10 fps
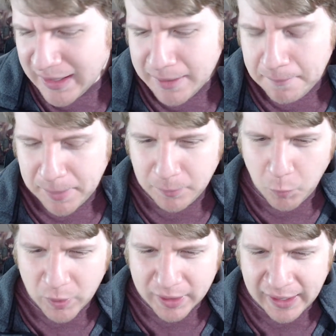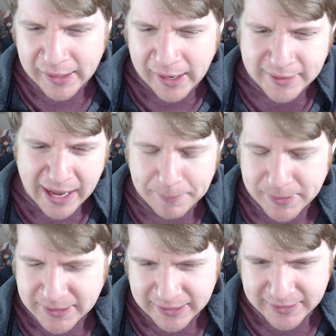But what kind of has
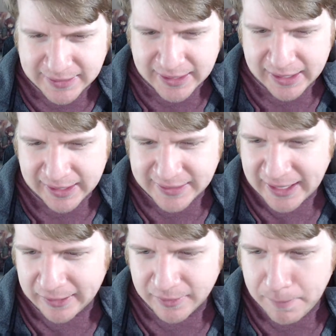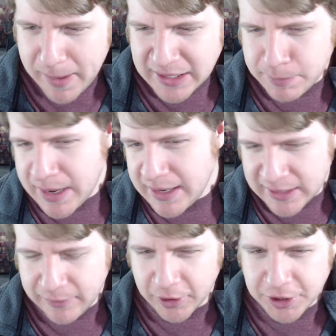happened since then is that the base
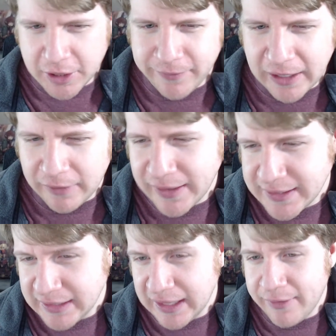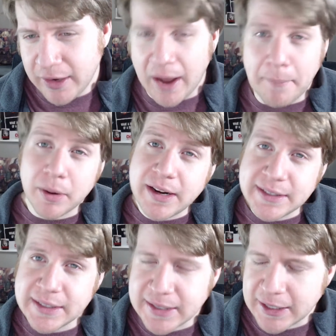PC version of Final Fantasy XI got pretty
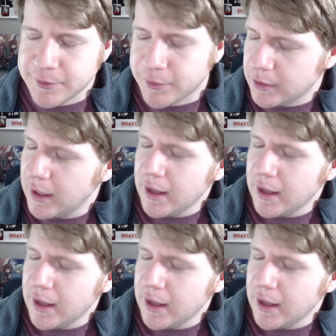successful.